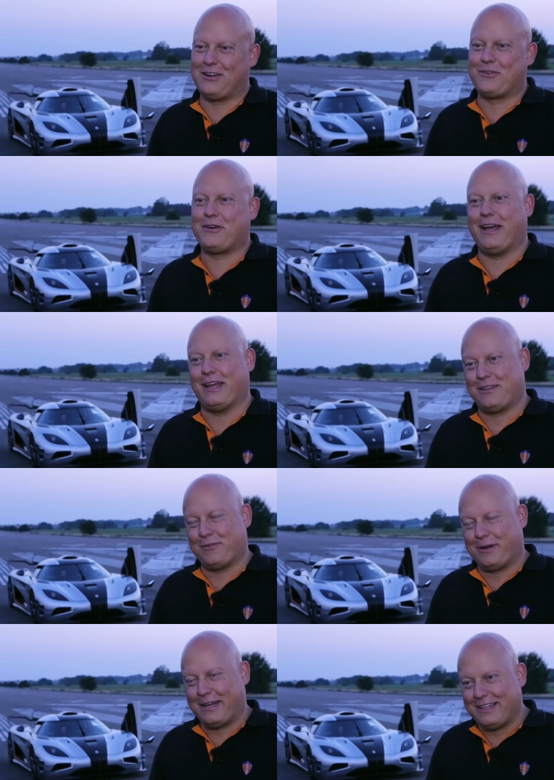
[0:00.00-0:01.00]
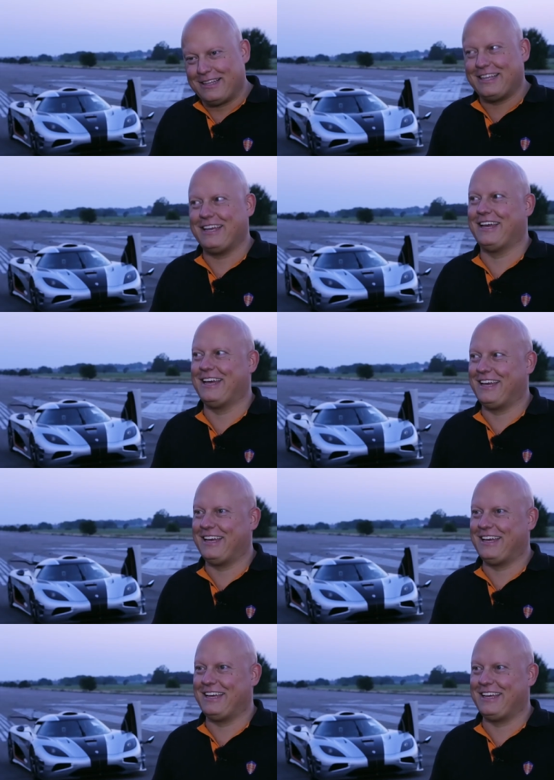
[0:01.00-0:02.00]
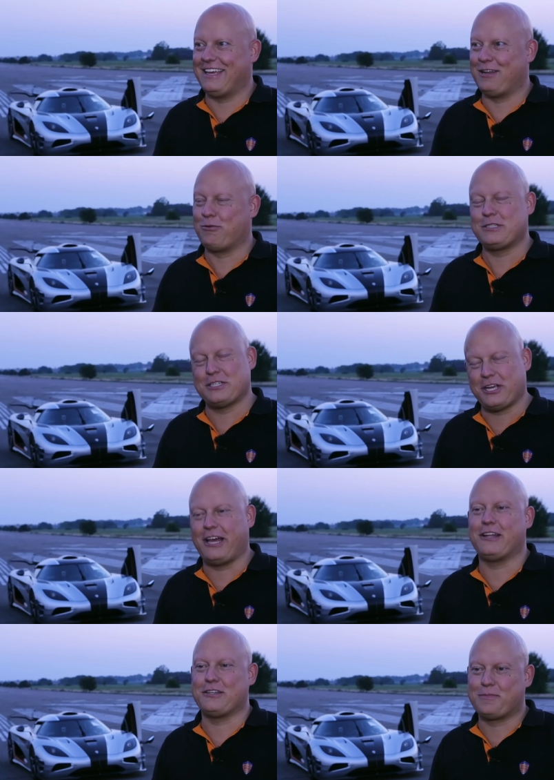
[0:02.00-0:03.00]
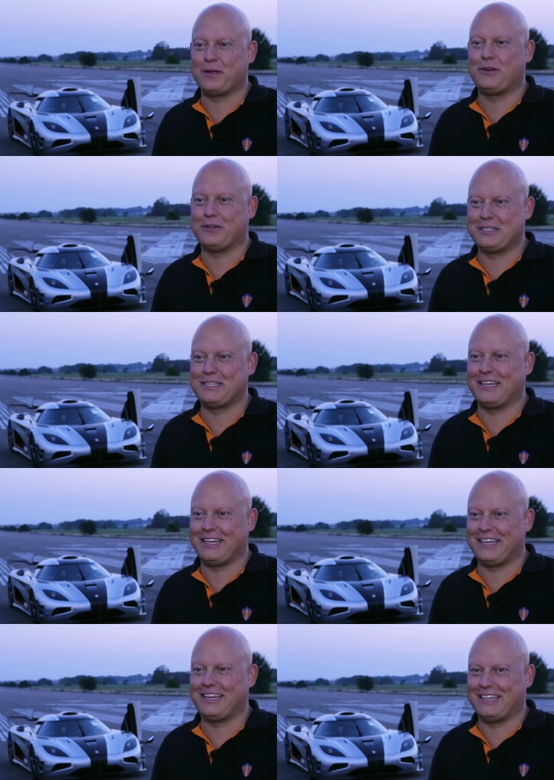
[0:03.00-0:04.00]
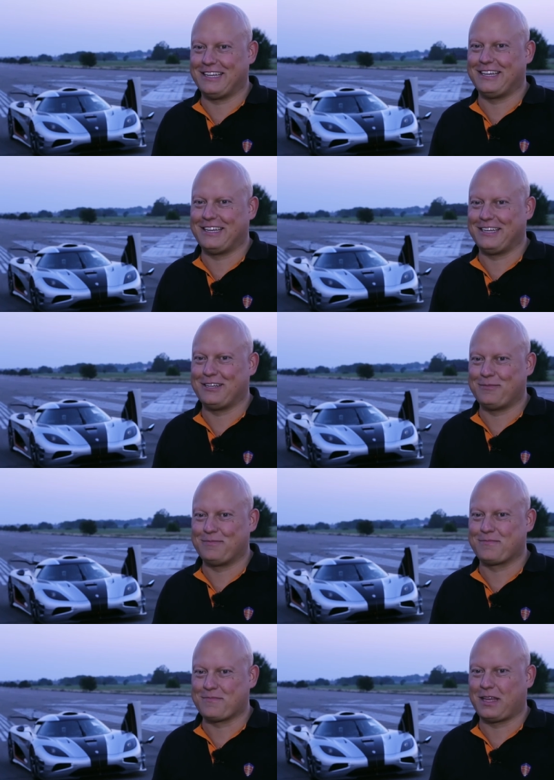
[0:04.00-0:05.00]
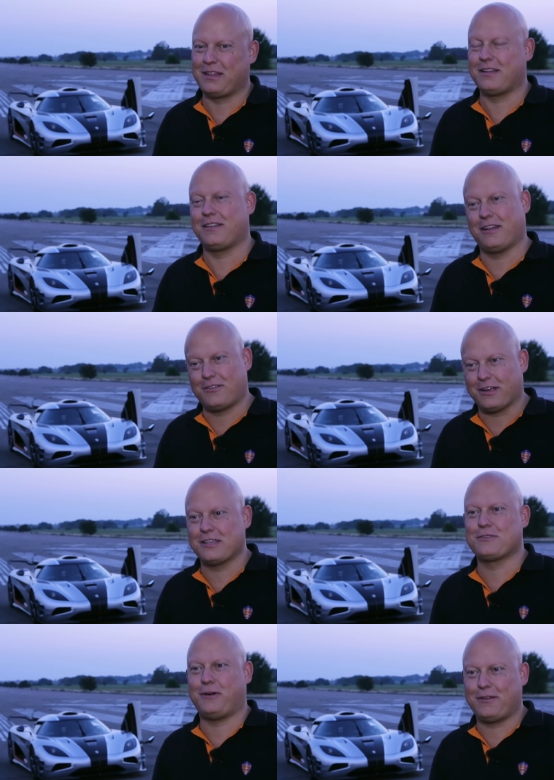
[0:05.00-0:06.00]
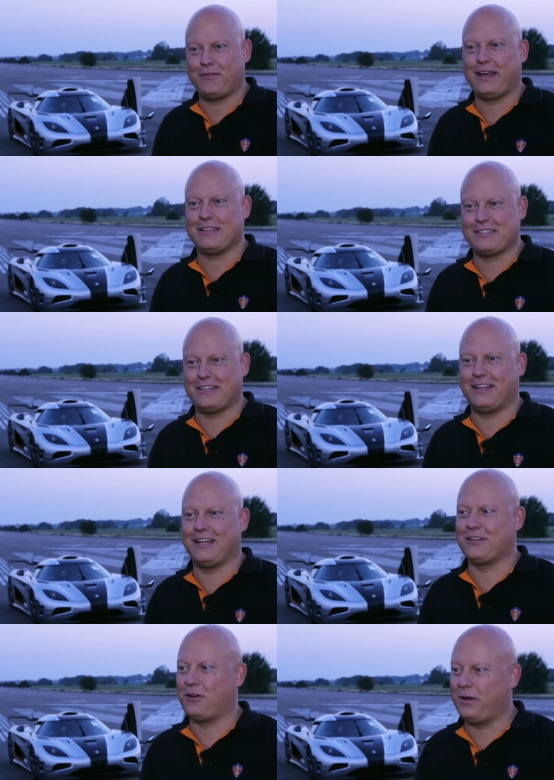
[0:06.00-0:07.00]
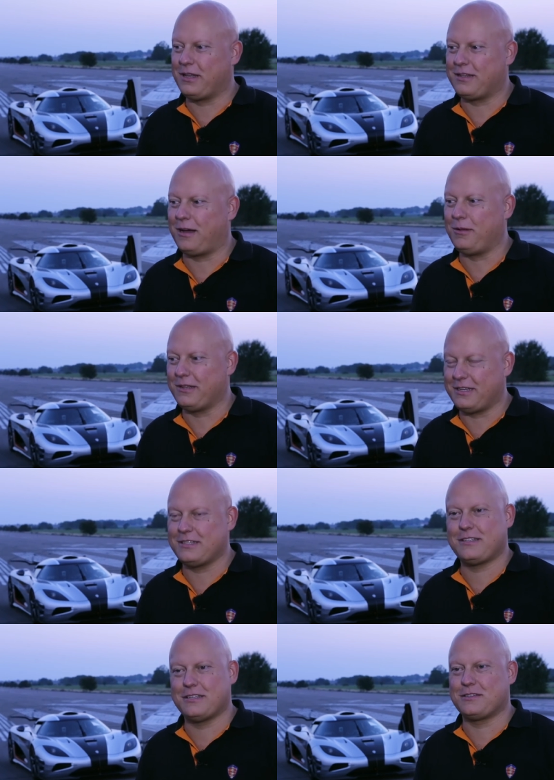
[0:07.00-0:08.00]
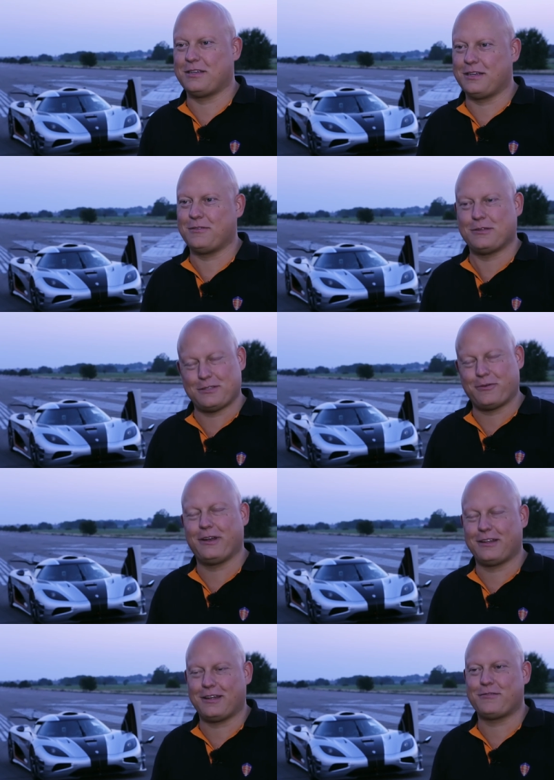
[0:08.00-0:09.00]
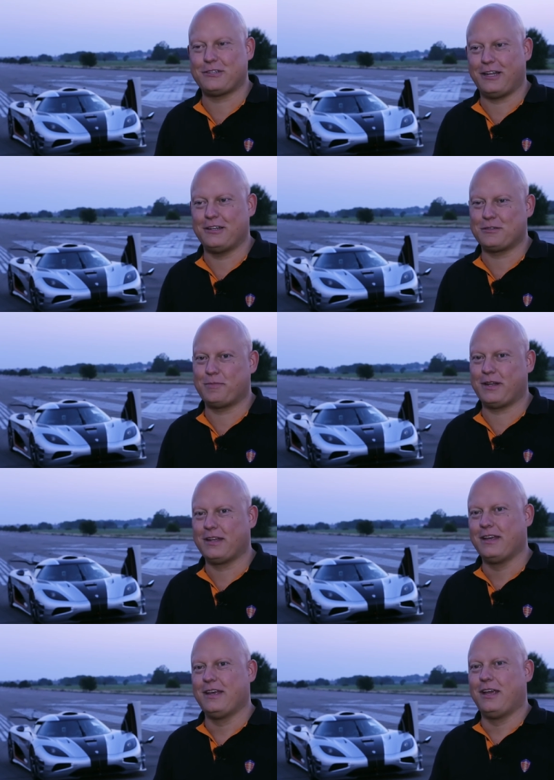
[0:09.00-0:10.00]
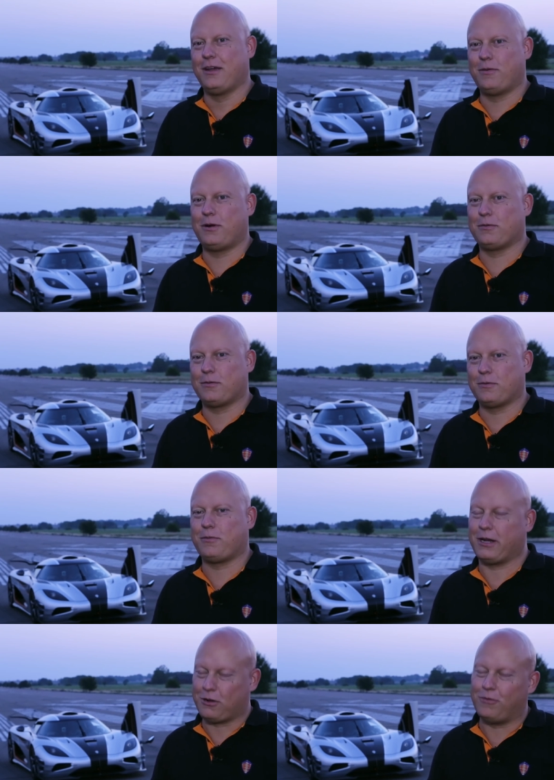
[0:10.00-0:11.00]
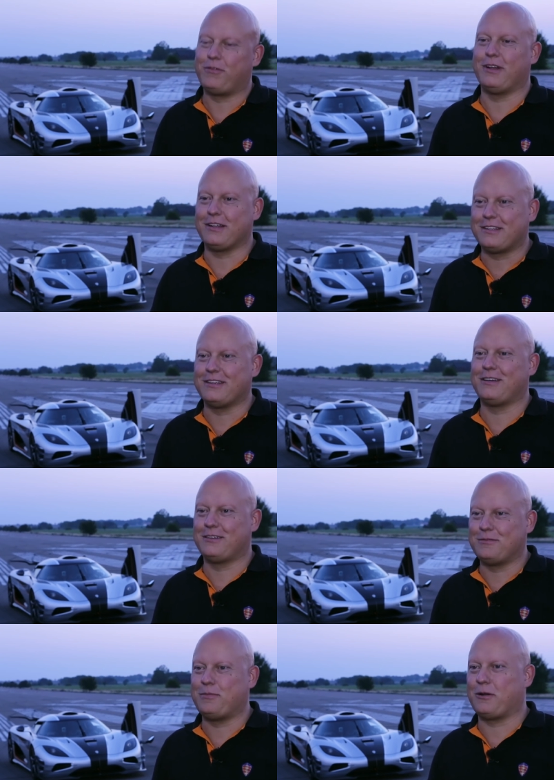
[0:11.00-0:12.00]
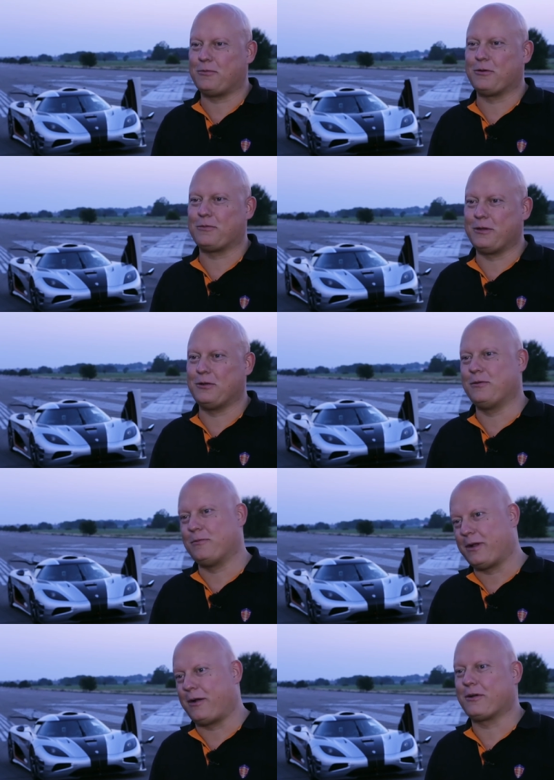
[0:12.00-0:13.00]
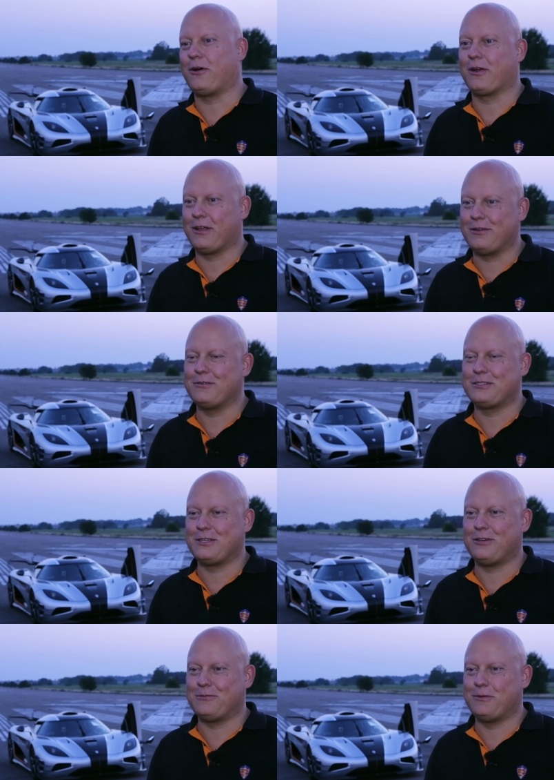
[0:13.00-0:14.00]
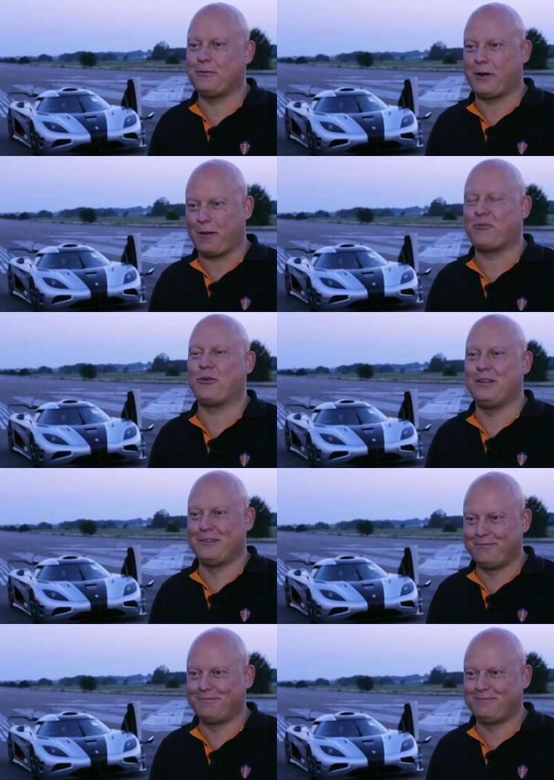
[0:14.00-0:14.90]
Right, well, uh, it was a challenge because uh, um, that, that truck is quite fast and, and going double the distance uh, was a really tough challenge. But we're quite confident uh, about what we do and what our car can do, so we were up for it.